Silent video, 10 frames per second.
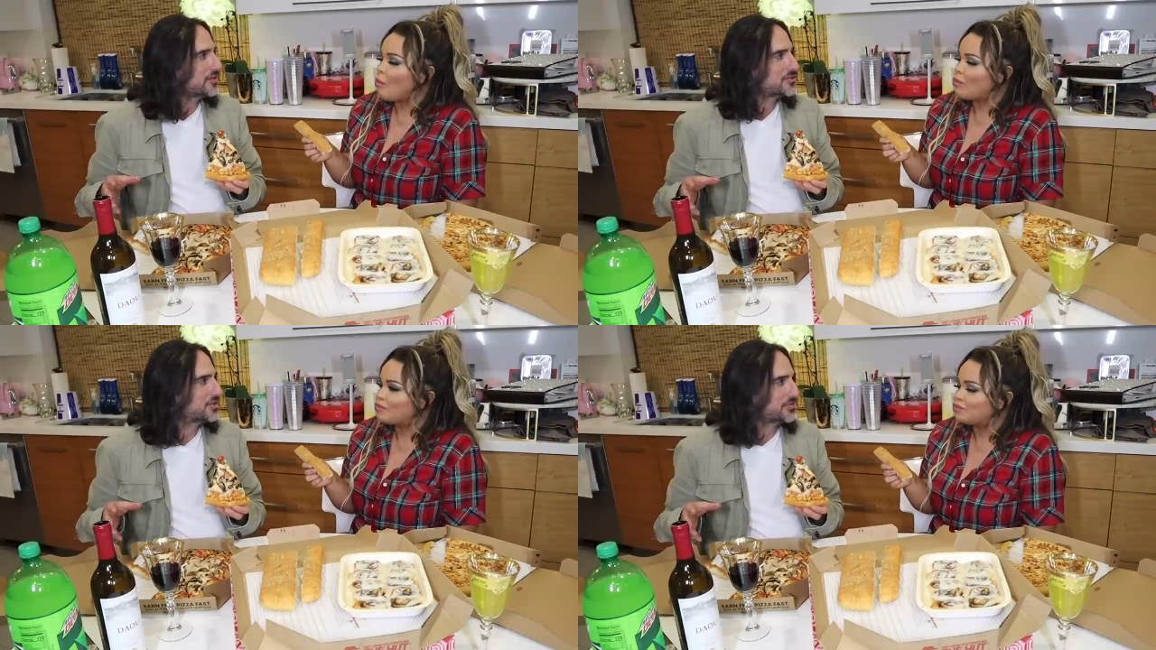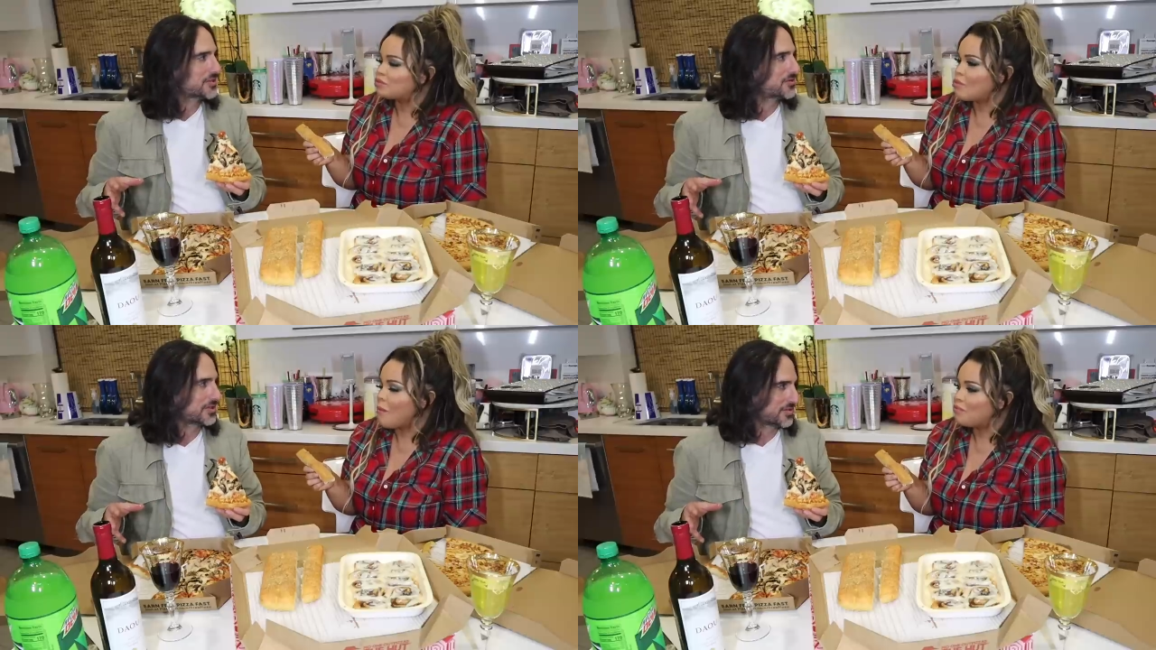Speaker 1: a shitty
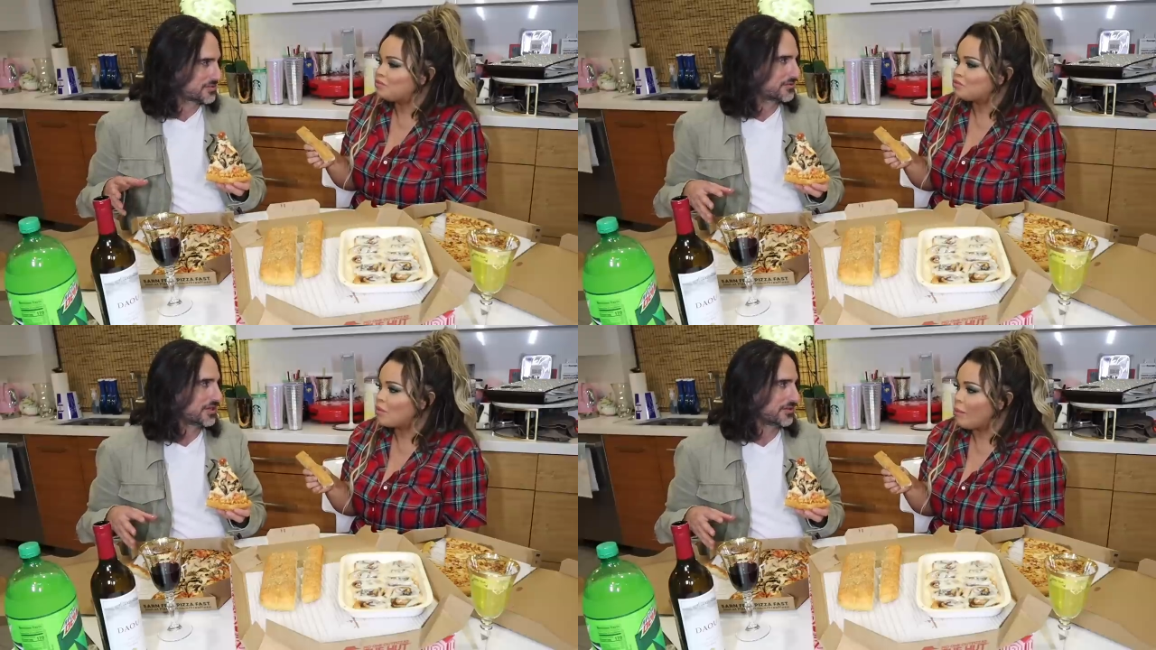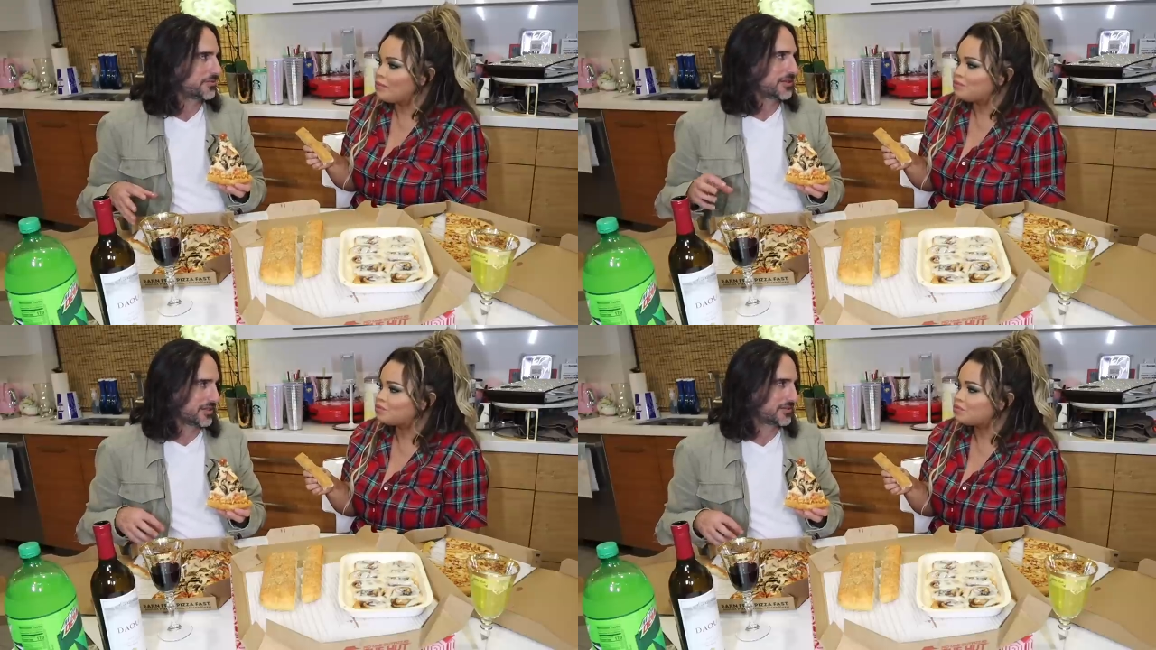restaurant can survive in
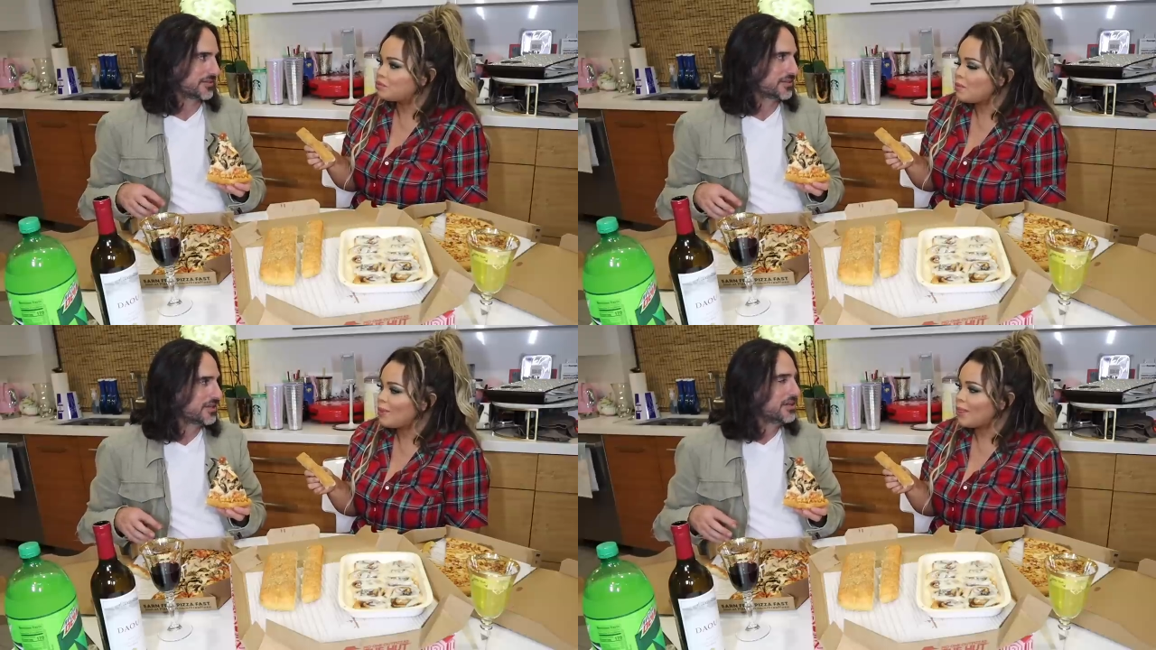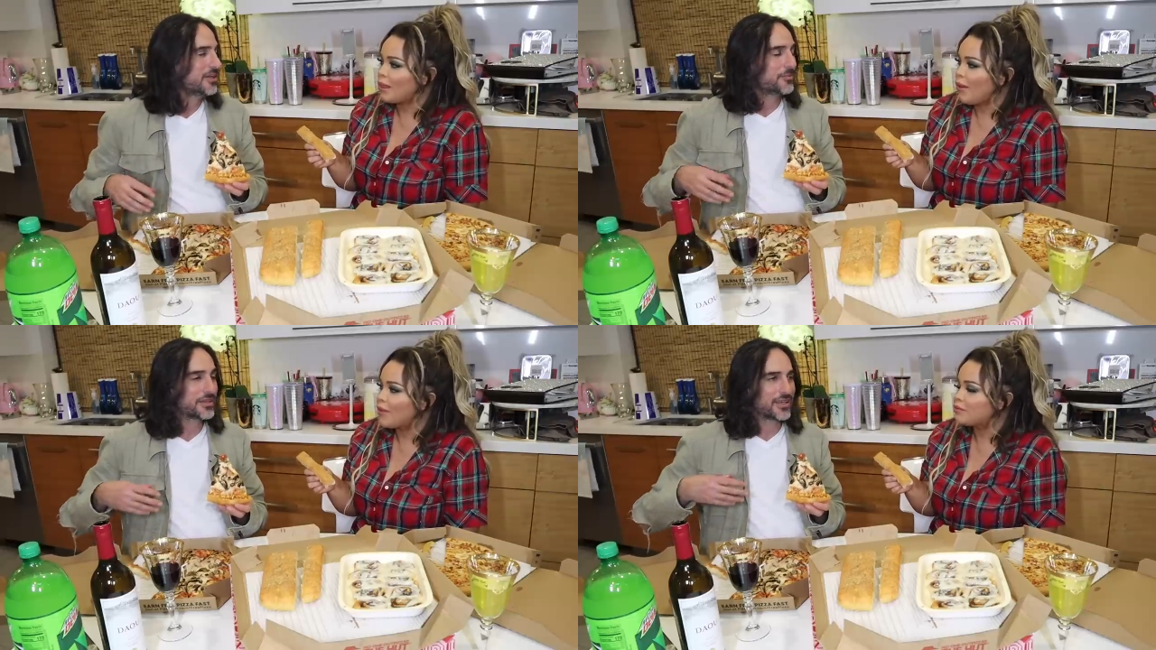Manhattan.
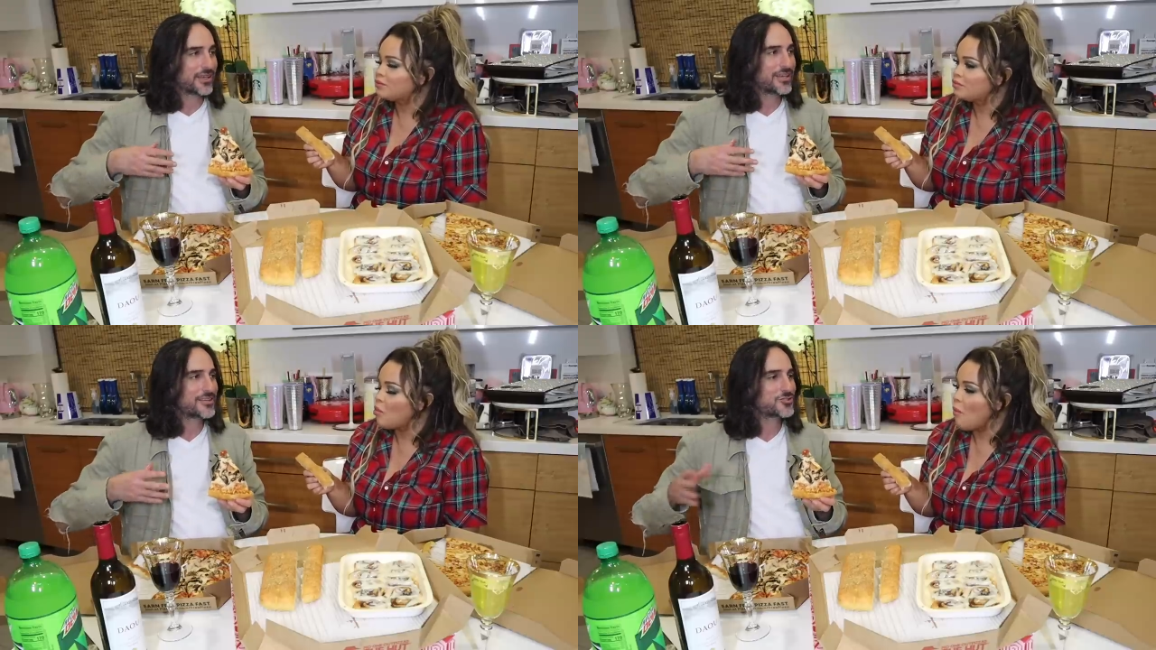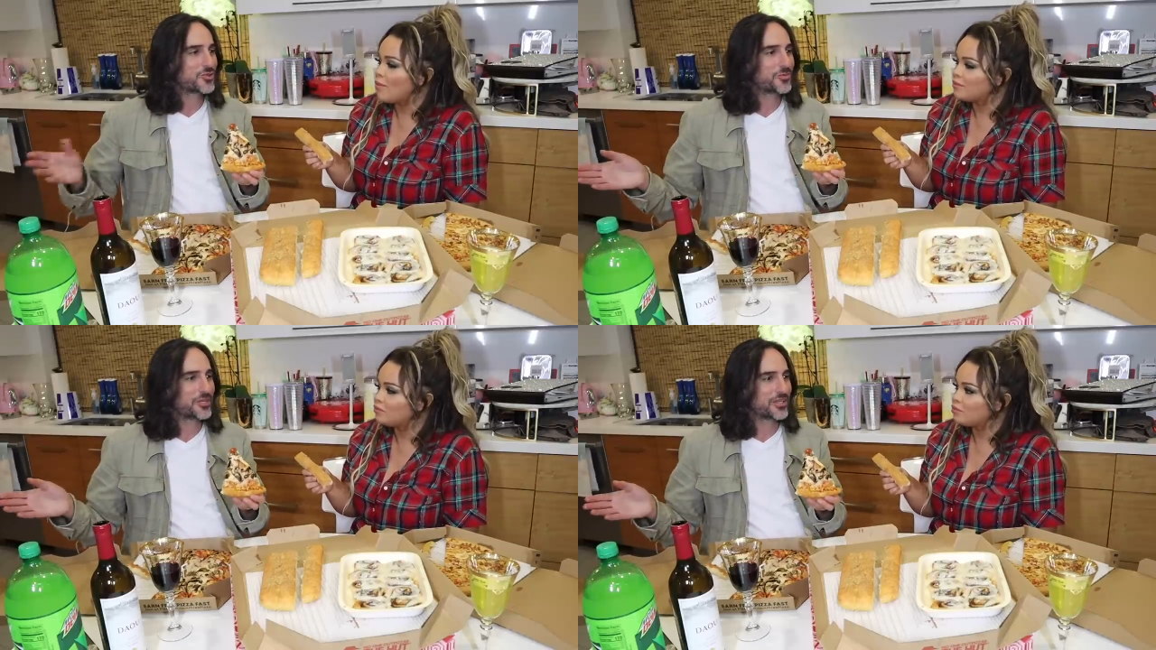But LA is so
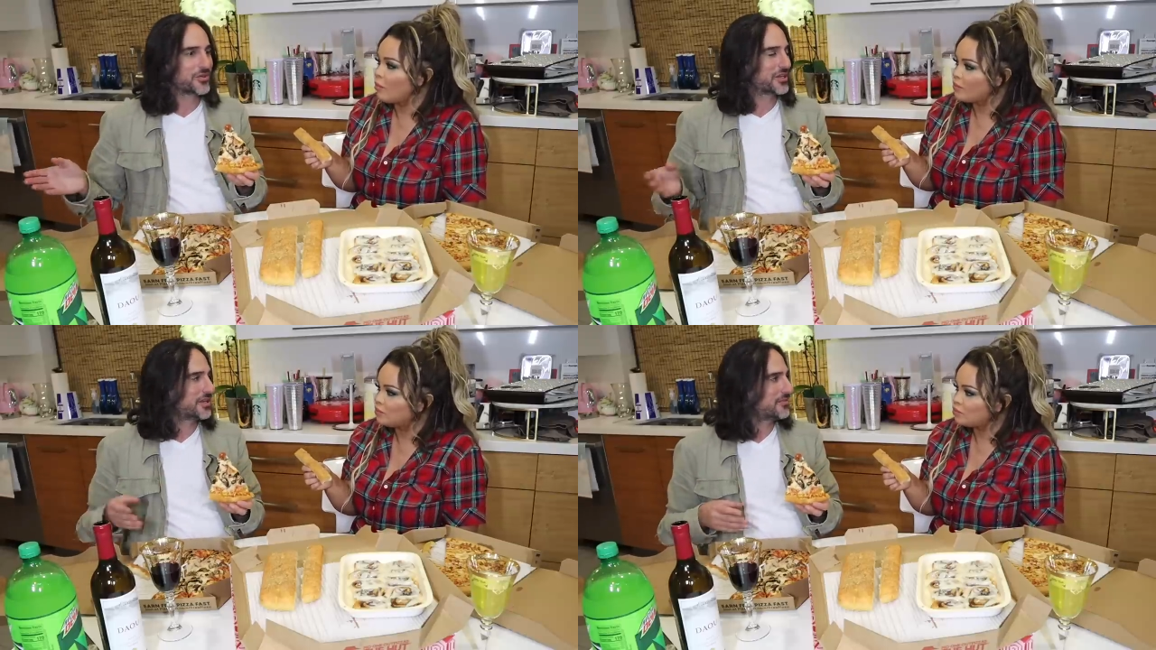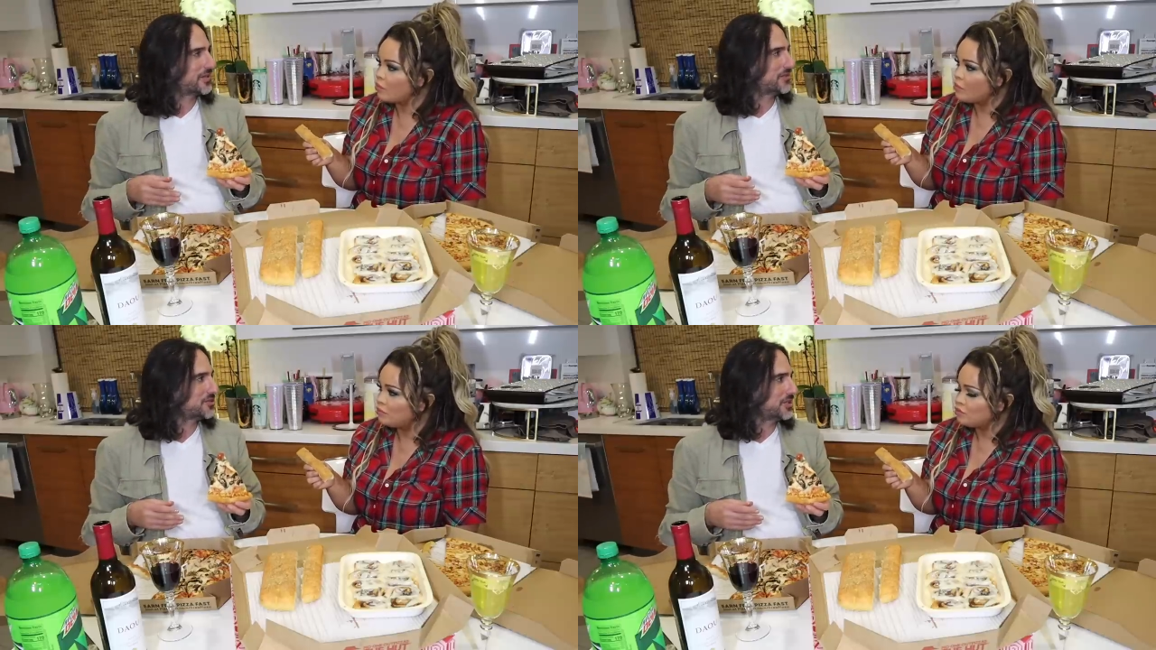big, you can have like a
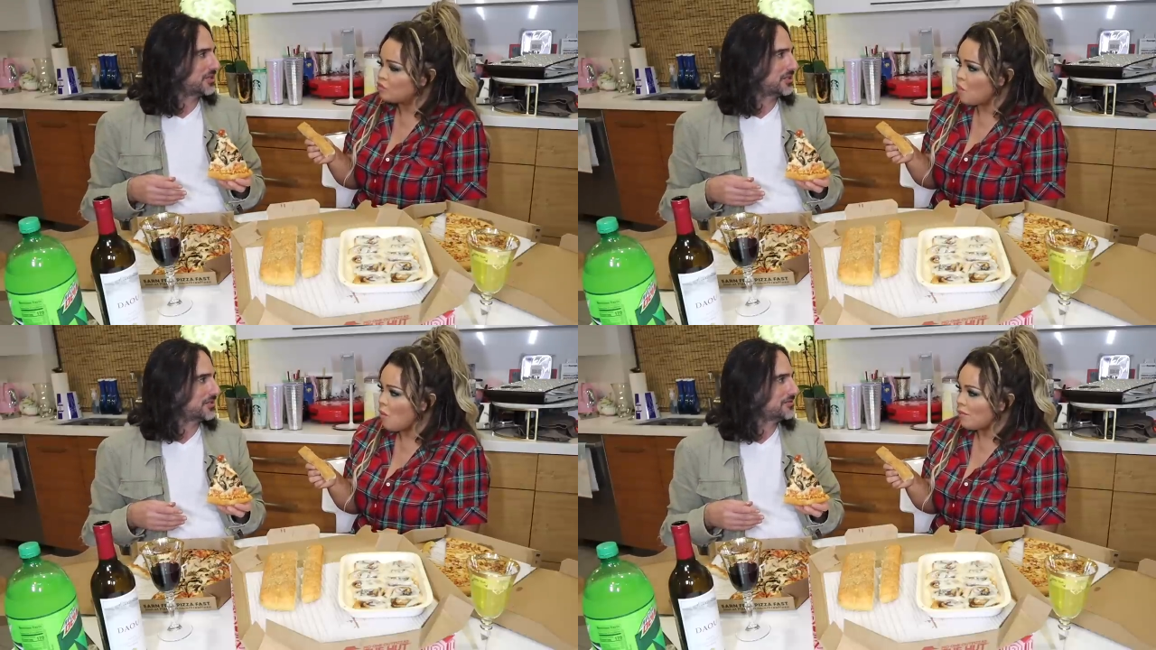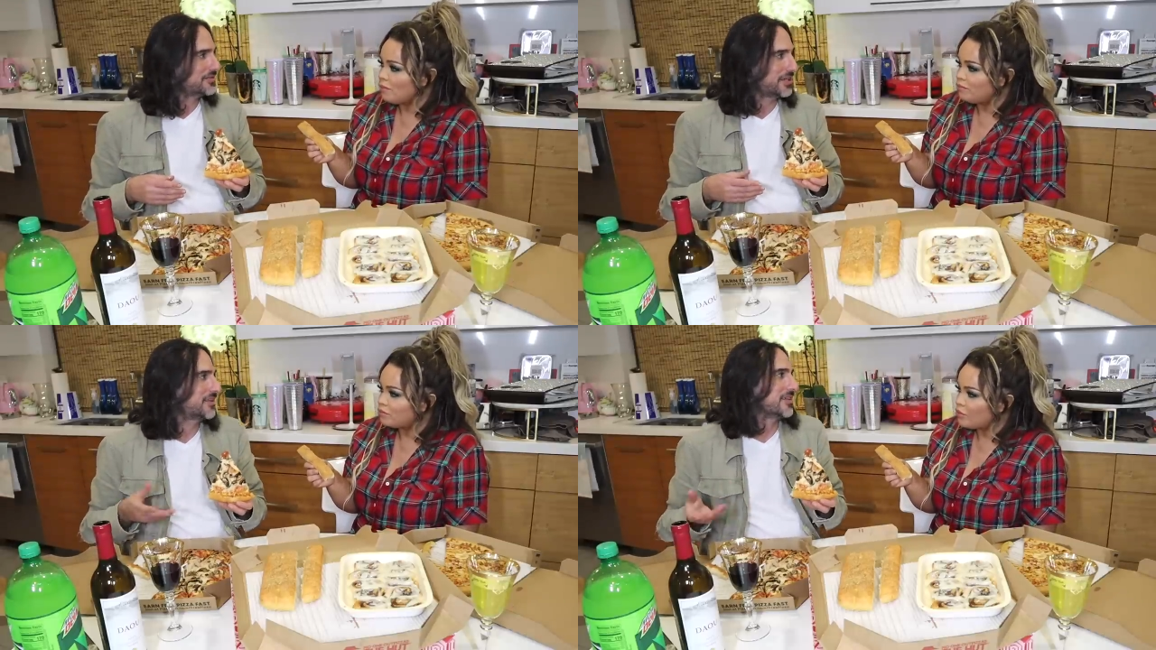shitty
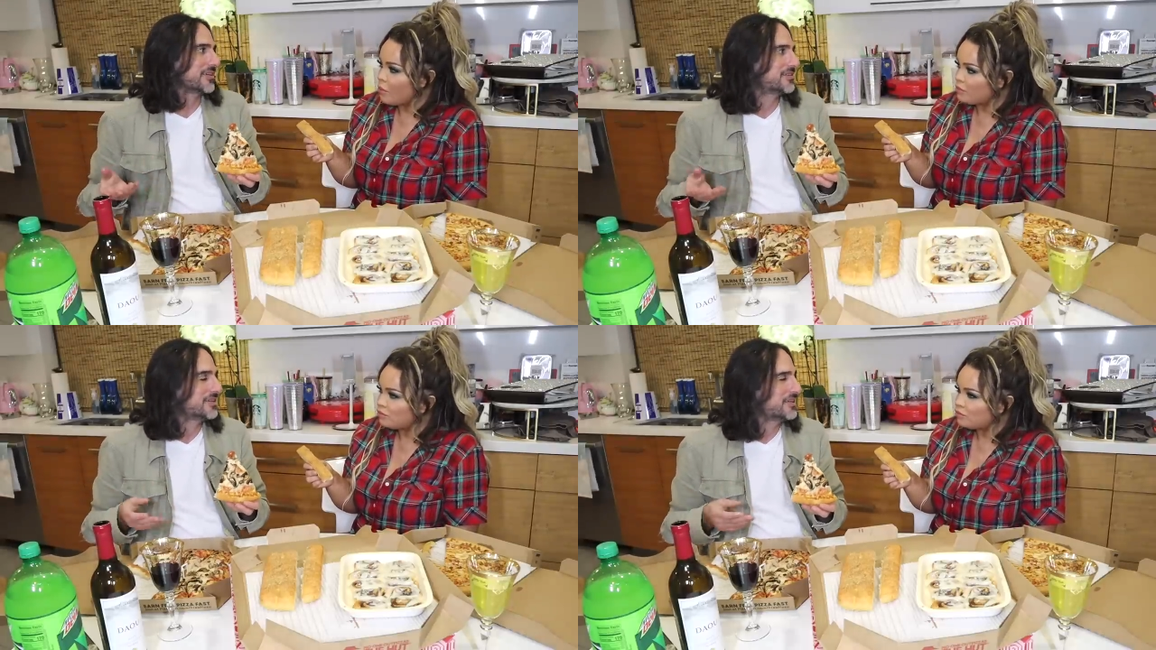anything,